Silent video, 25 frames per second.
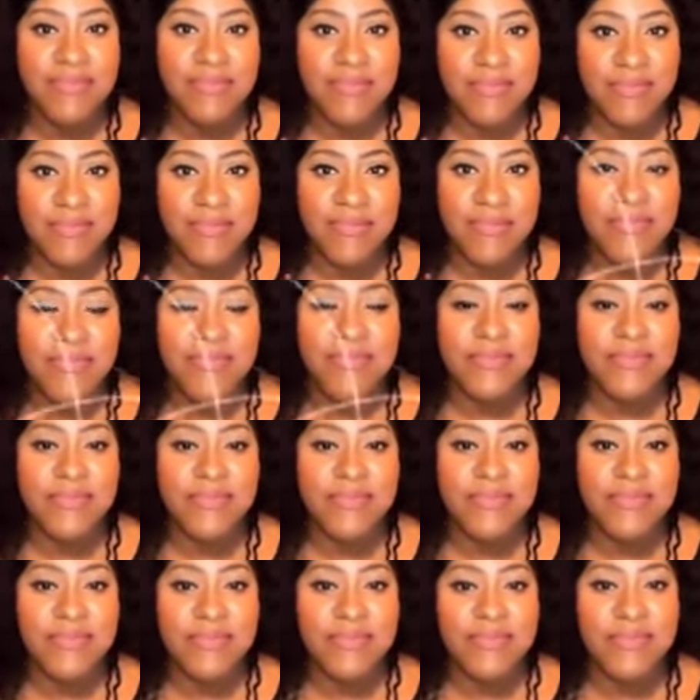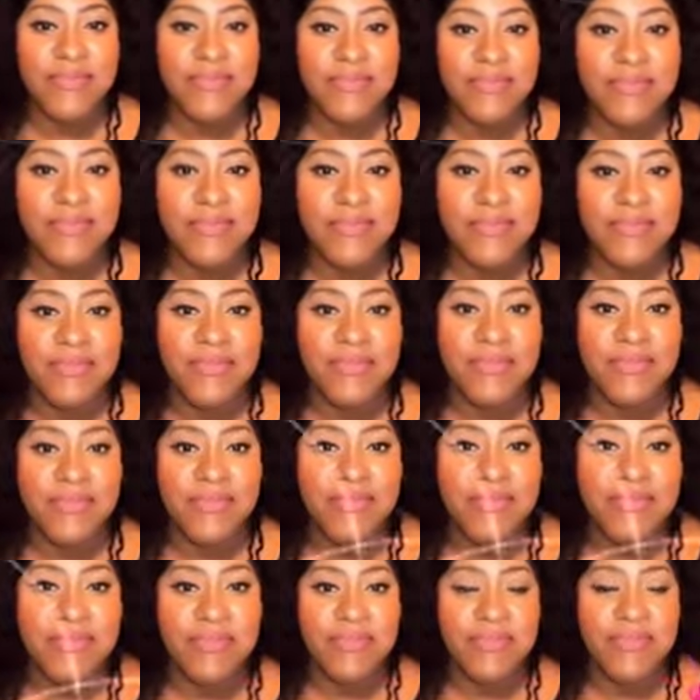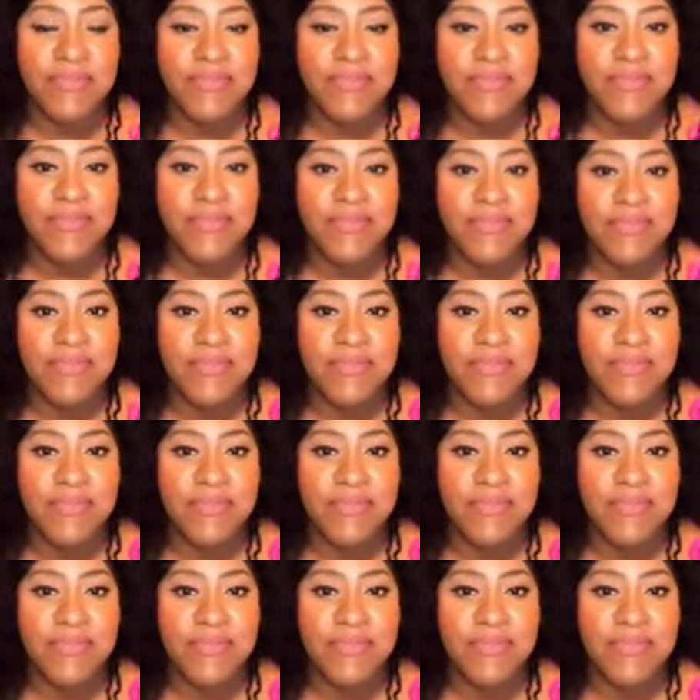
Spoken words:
(not speaking)